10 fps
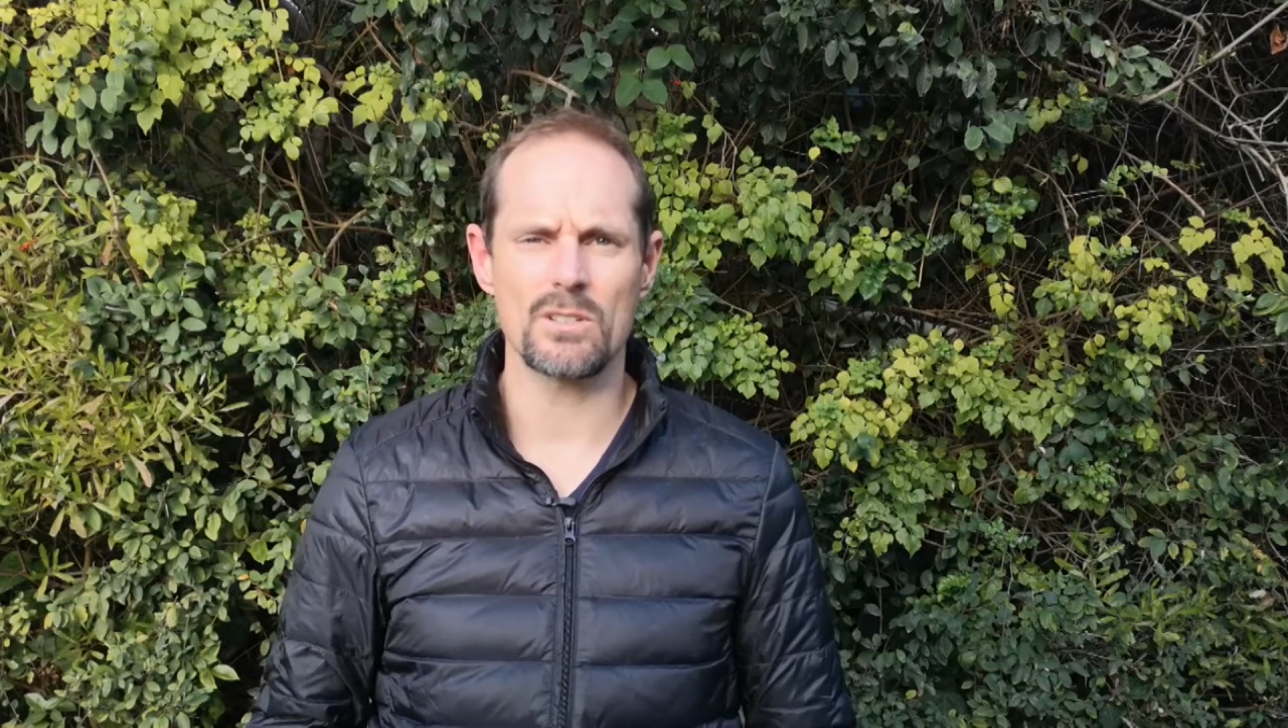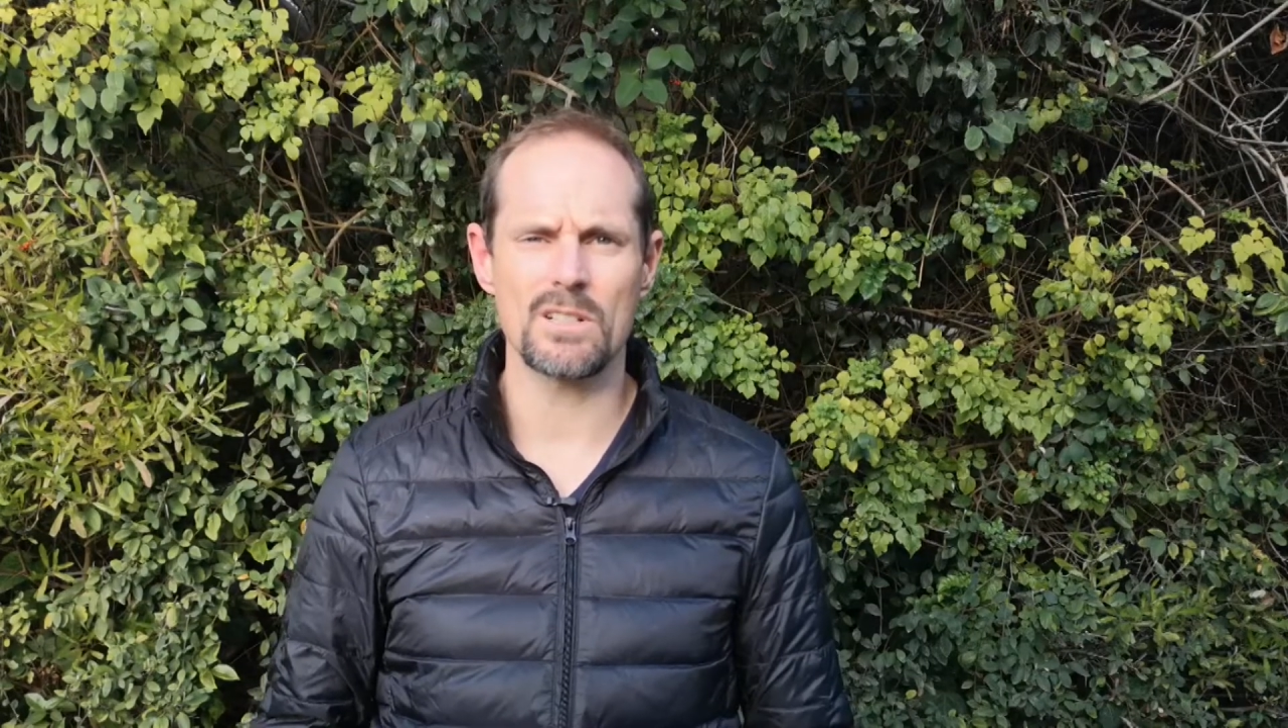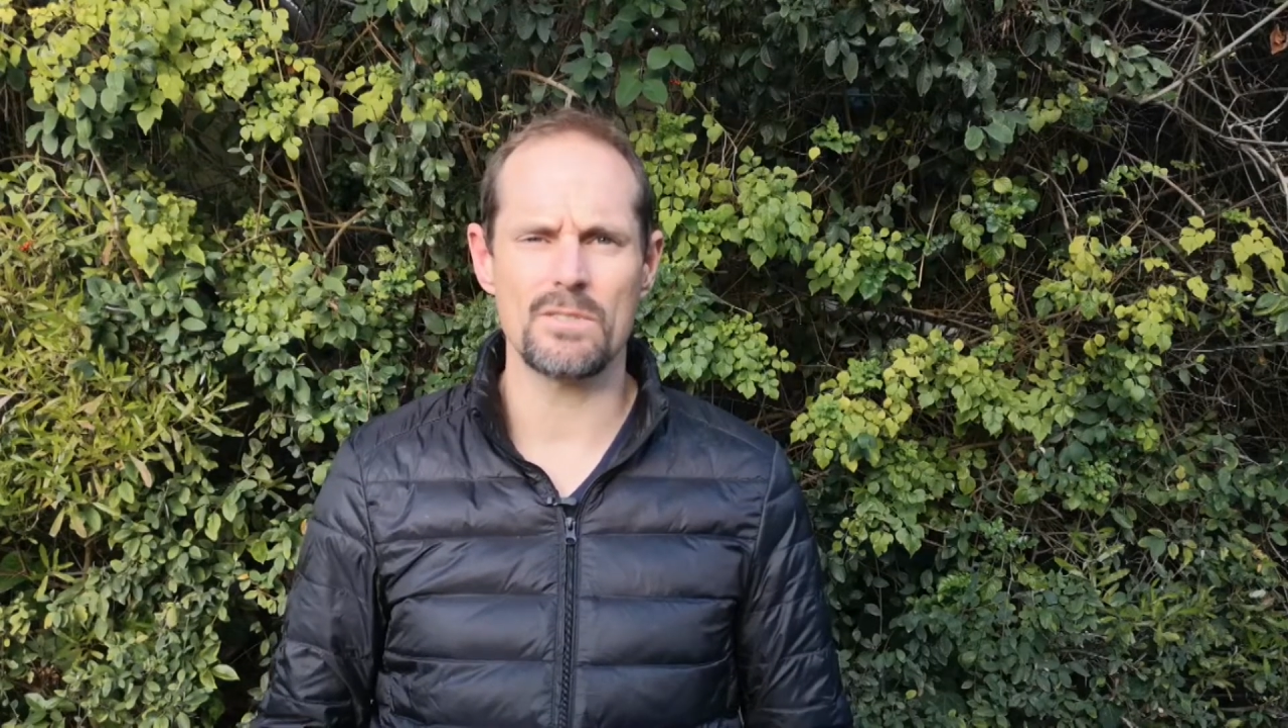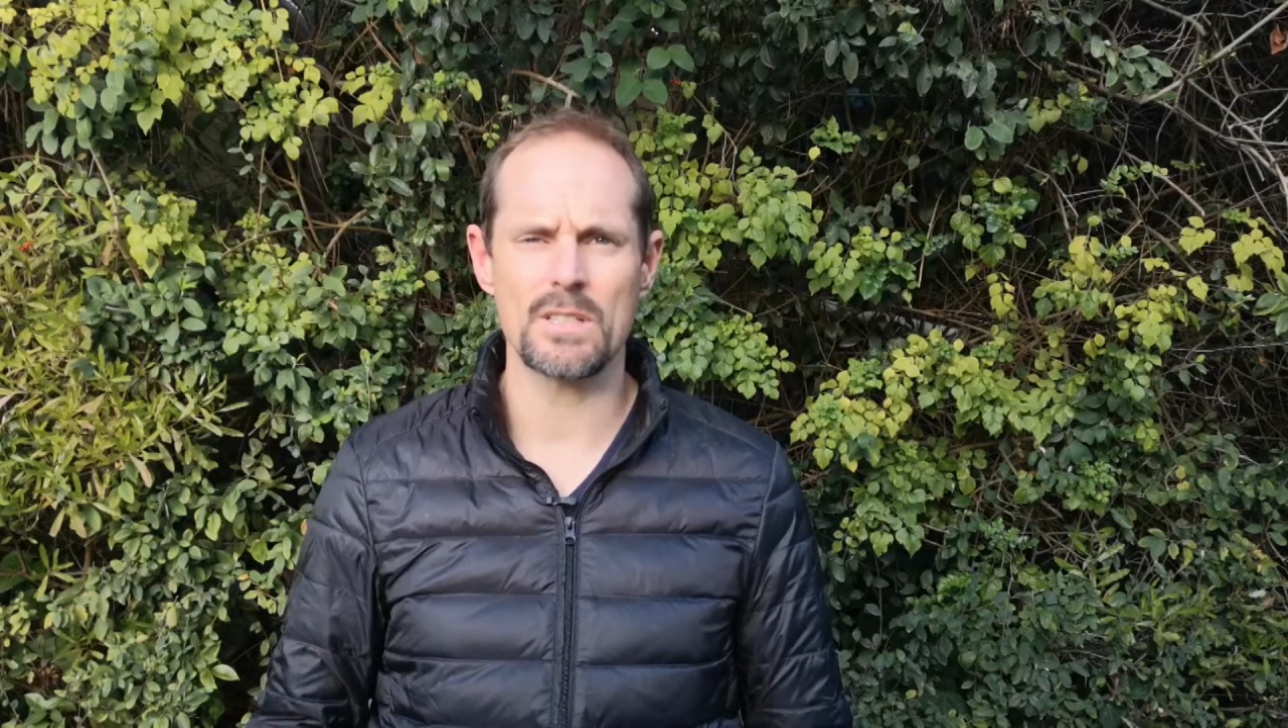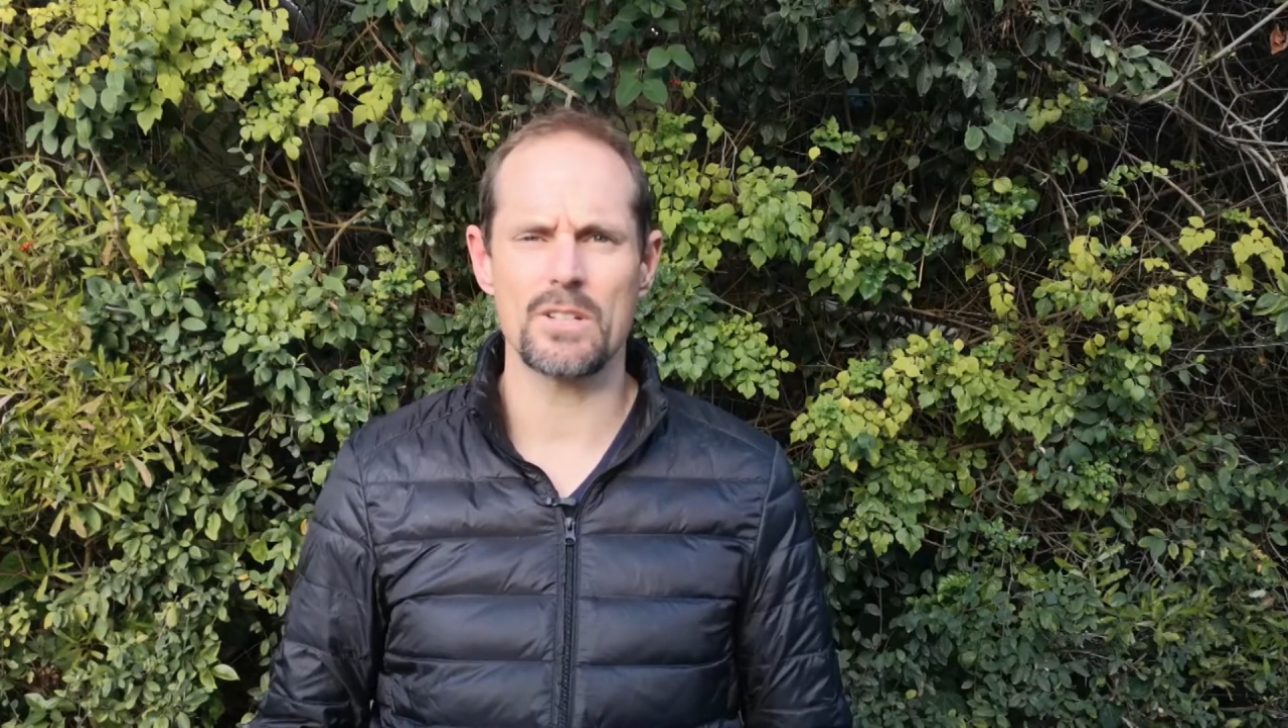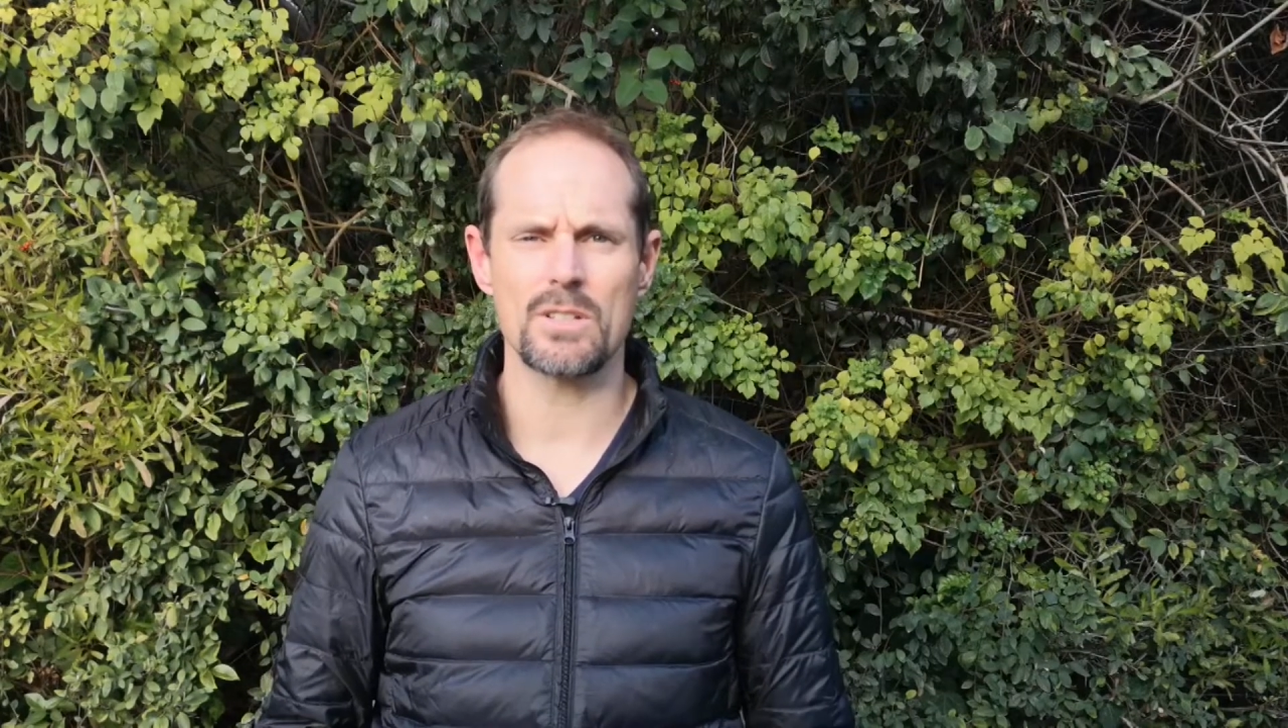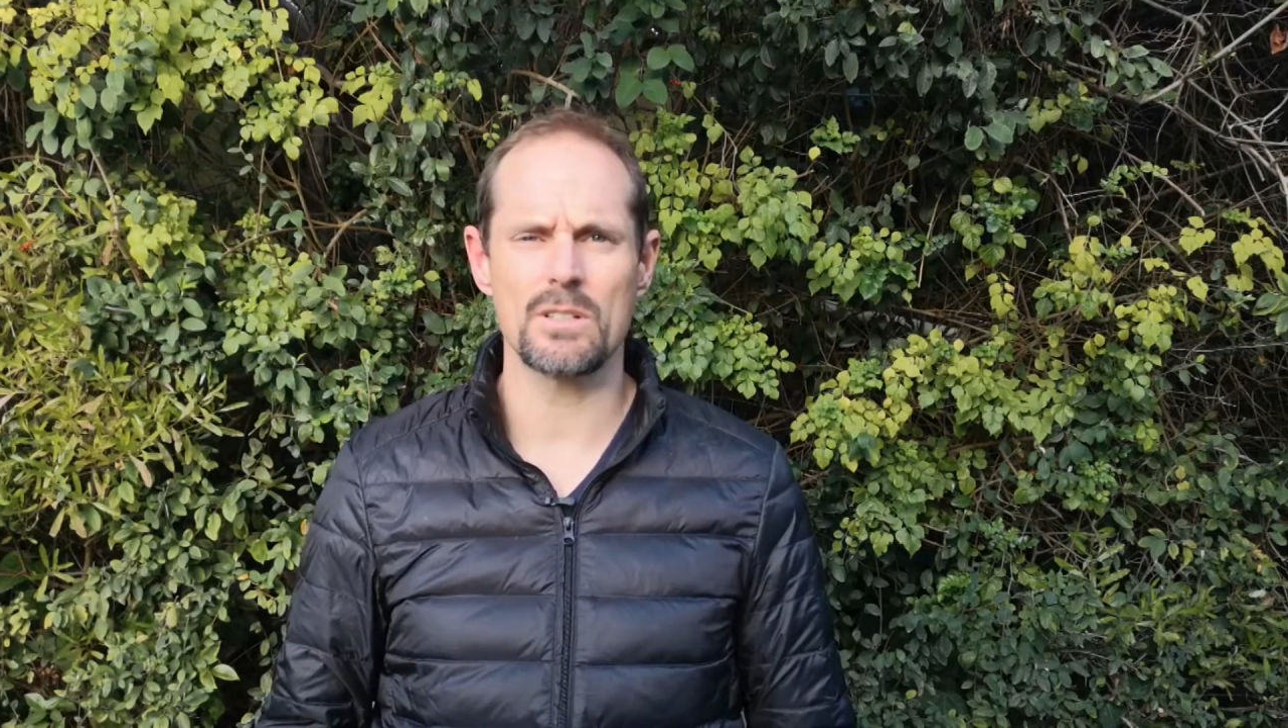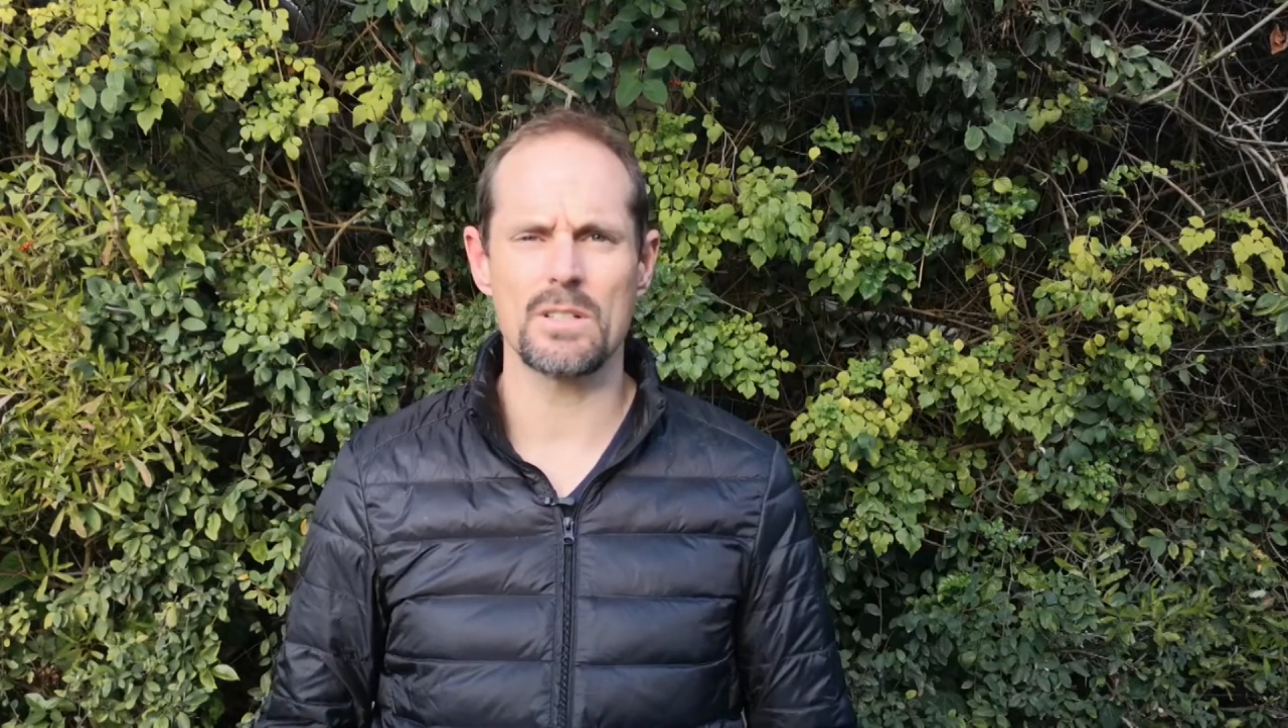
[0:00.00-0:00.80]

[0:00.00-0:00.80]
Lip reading: conversation